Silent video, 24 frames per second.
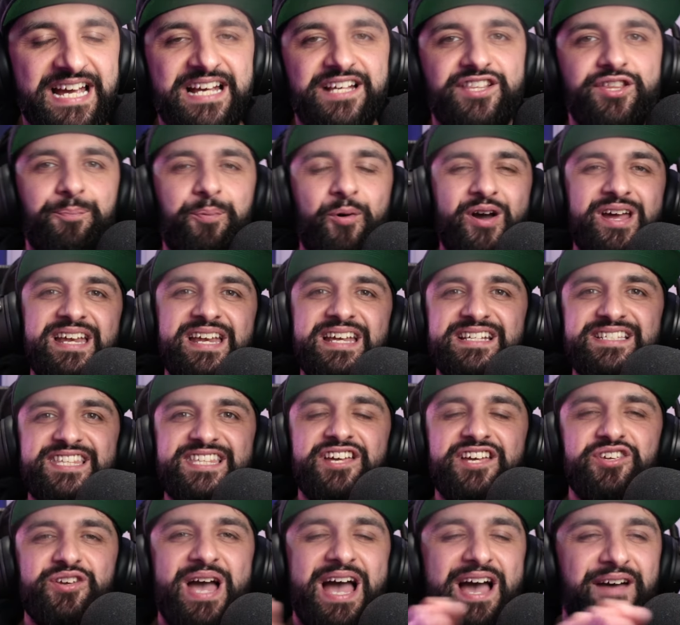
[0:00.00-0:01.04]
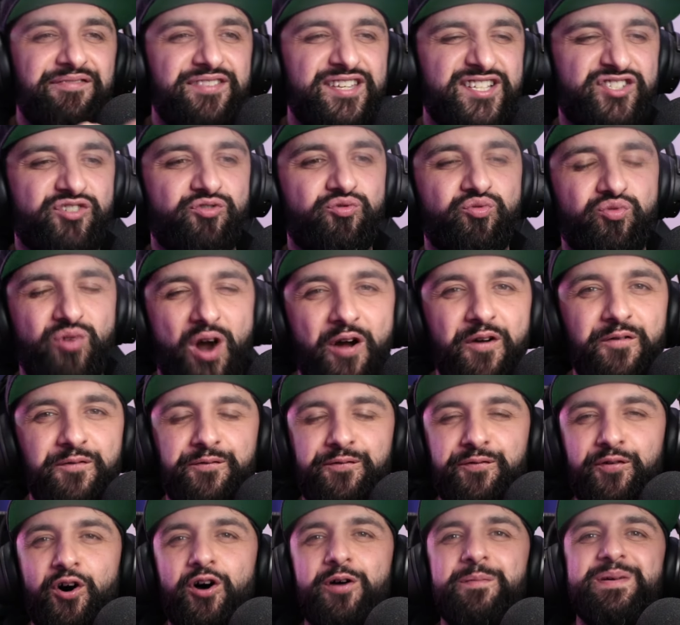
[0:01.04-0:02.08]
The point is that you have this rote
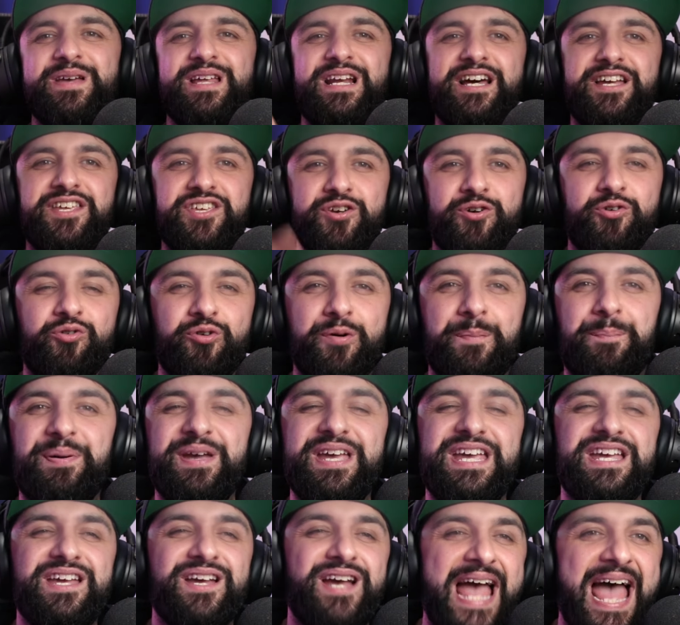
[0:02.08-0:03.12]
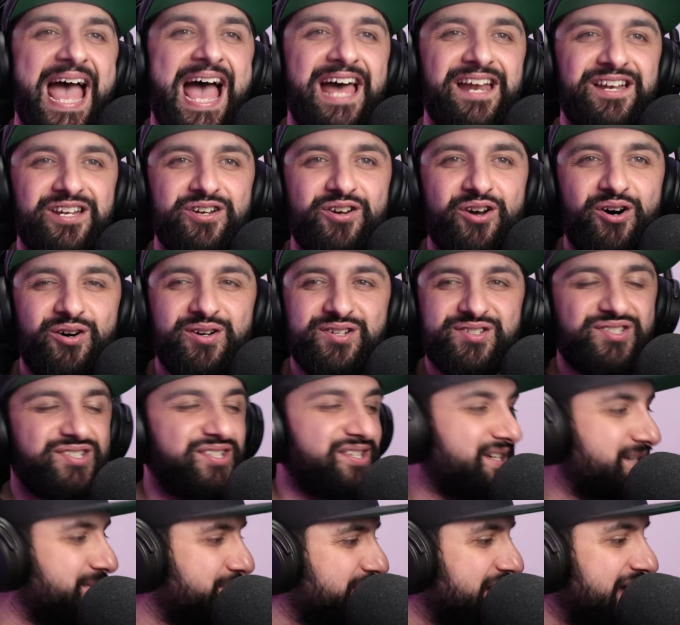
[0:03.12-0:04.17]
formula you repeat ad
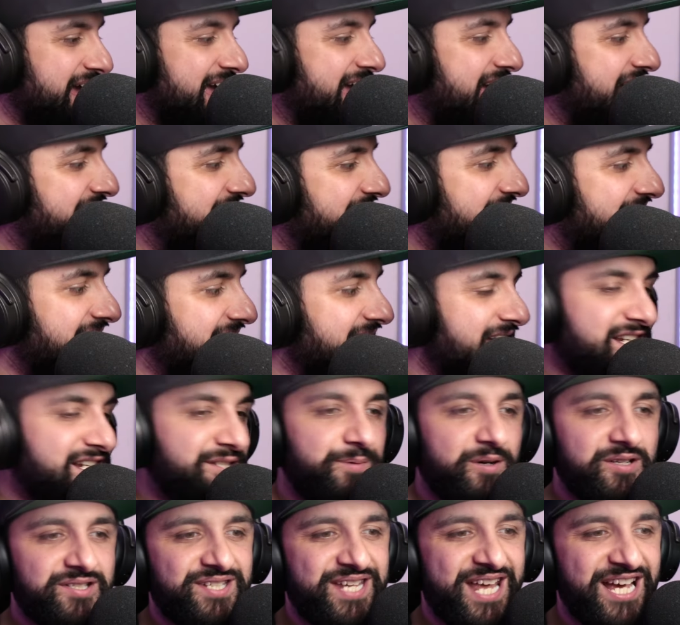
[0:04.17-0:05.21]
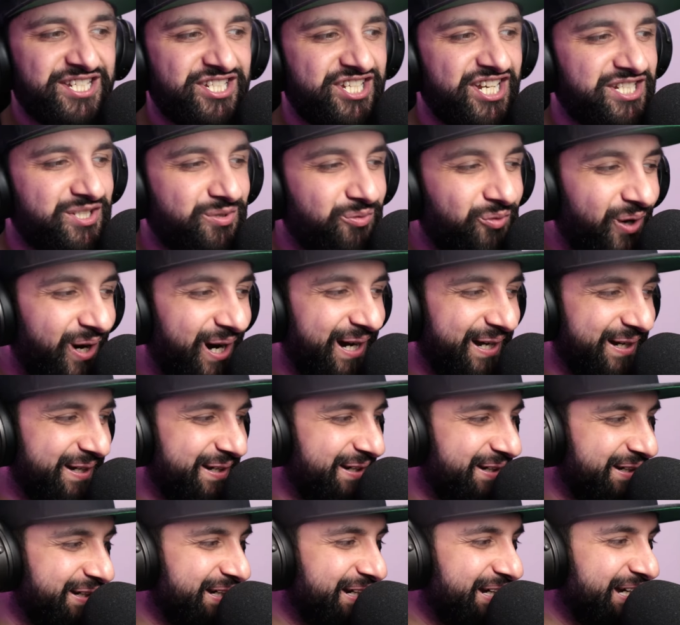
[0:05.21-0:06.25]
nauseum. And Xbox gets just one.
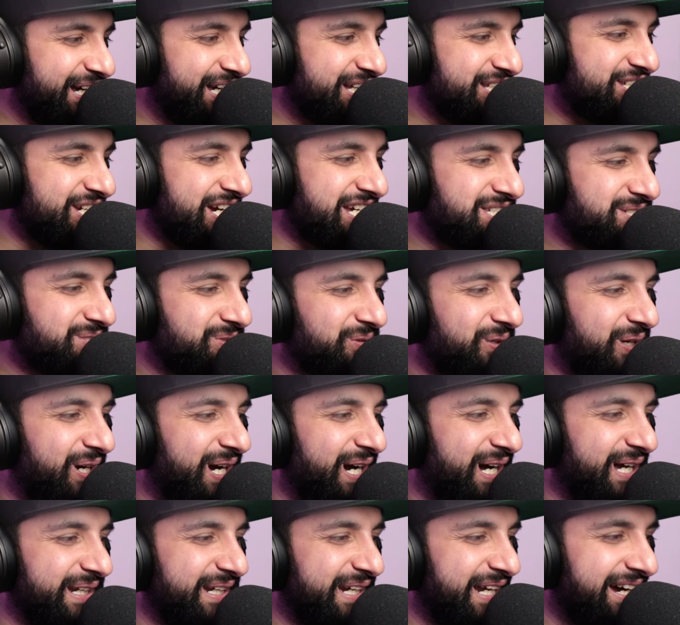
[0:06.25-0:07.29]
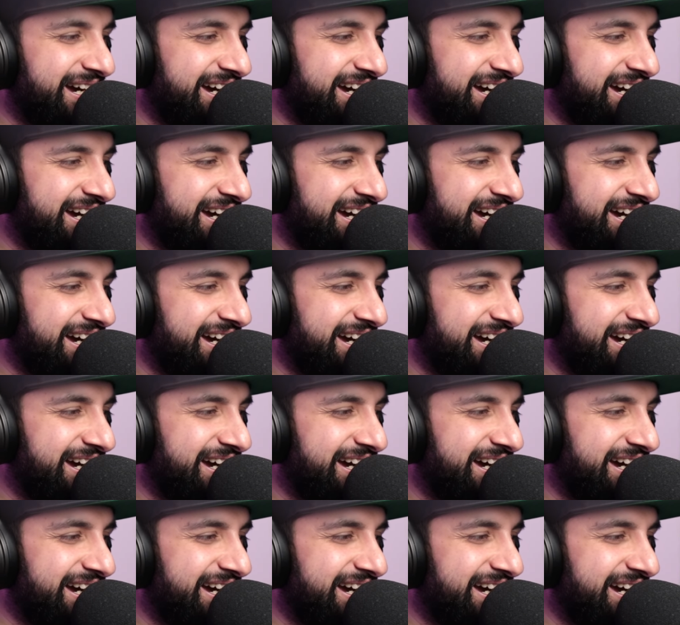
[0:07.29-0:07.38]
Just one.